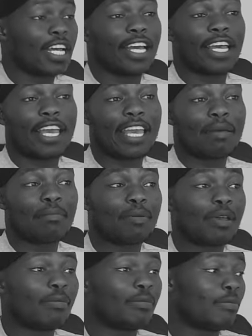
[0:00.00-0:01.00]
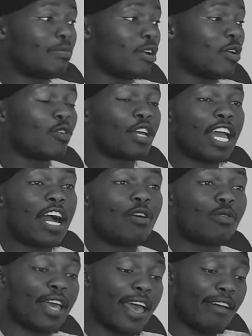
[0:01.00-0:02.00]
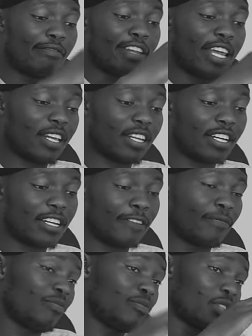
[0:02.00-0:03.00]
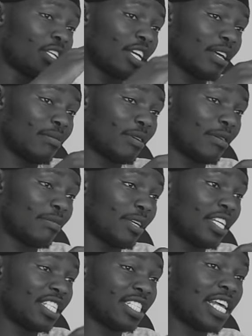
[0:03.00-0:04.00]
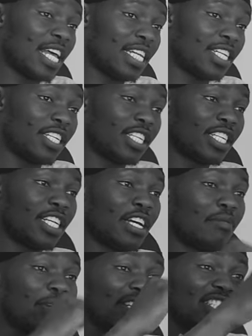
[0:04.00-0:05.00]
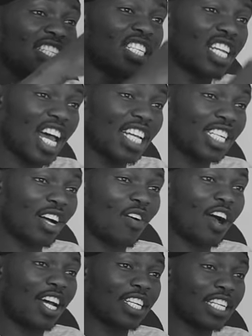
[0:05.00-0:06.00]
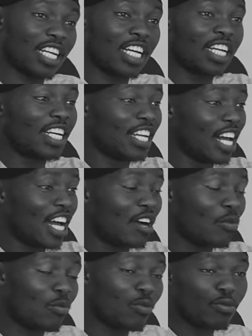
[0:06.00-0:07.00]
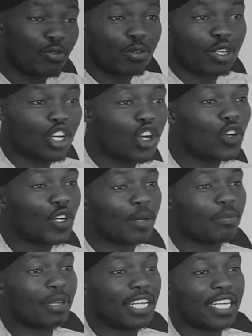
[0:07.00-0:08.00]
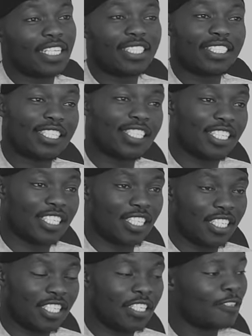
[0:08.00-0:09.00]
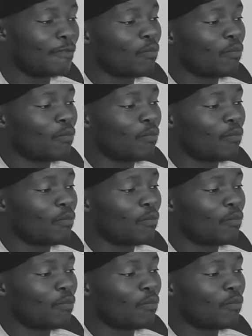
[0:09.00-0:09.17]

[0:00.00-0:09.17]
Eh, okay, I will have like a, a, a bigger salary. Madira Chawanda mm. move to a cooler place, chi chi chi chi.